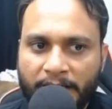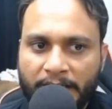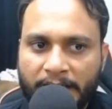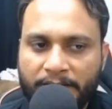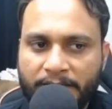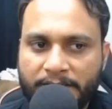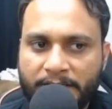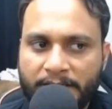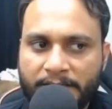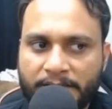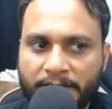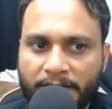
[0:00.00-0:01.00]
In this
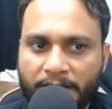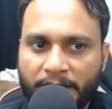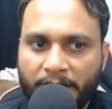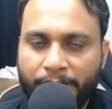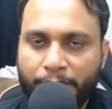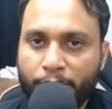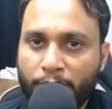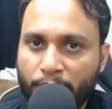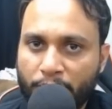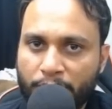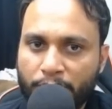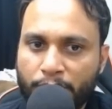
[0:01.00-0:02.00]
case, if you don't
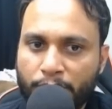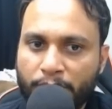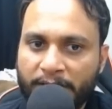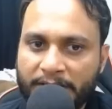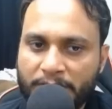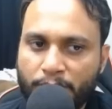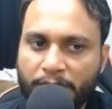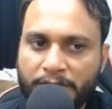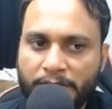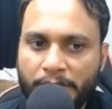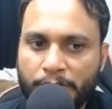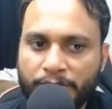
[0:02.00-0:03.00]
want to do n square
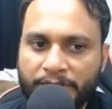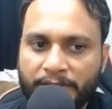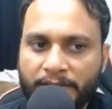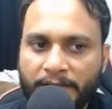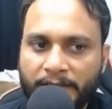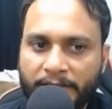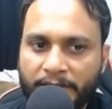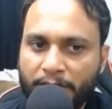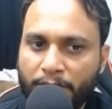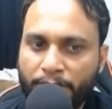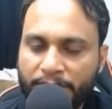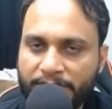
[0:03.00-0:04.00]
solution, then
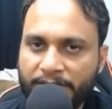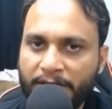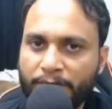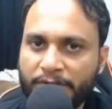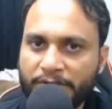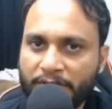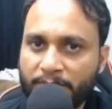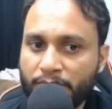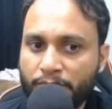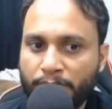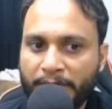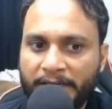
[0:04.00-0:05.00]
the first thing which comes
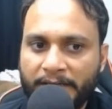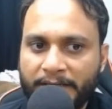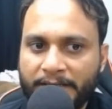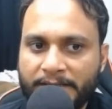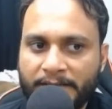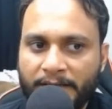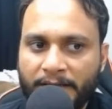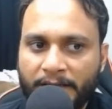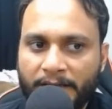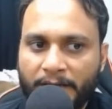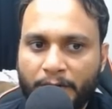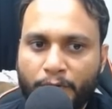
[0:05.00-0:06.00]
to mind is,
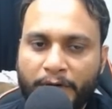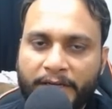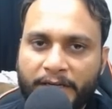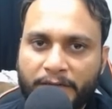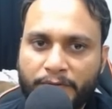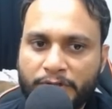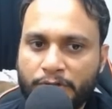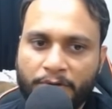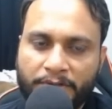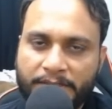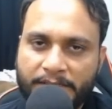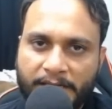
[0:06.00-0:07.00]
why can't we
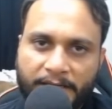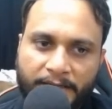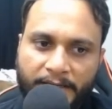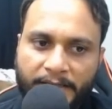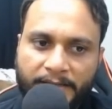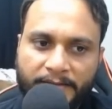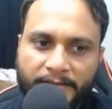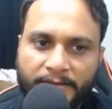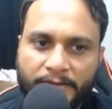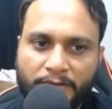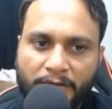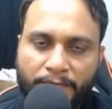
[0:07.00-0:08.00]
sort this array, right?
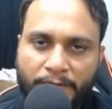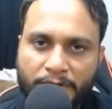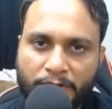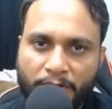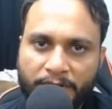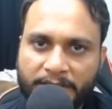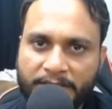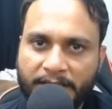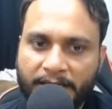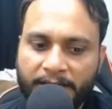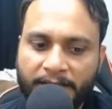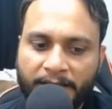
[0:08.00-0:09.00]
So if we sort this
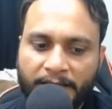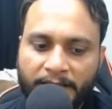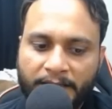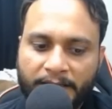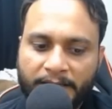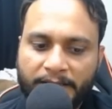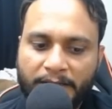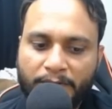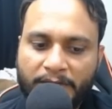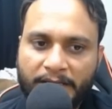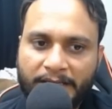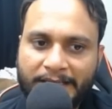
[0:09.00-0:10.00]
array, then
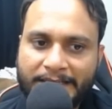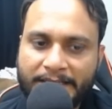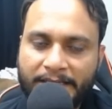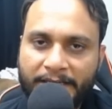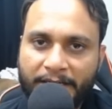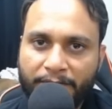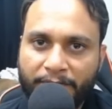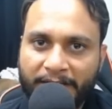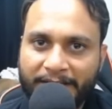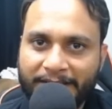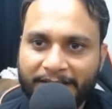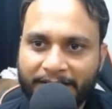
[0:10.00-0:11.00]
we can easily
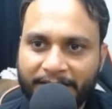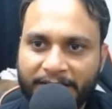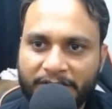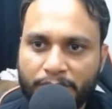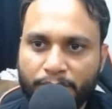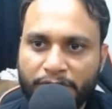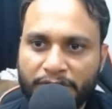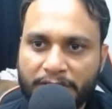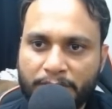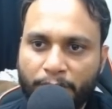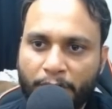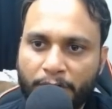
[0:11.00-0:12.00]
define the range which
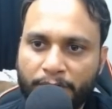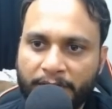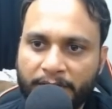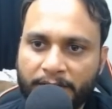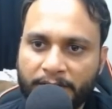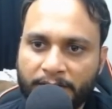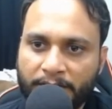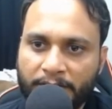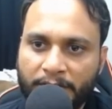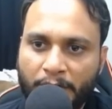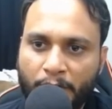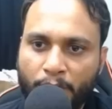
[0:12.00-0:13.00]
is following
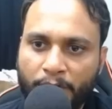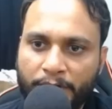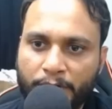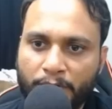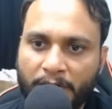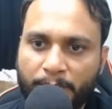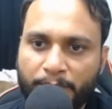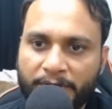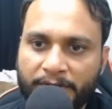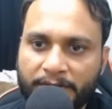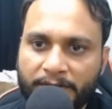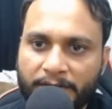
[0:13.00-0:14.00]
the lower to upper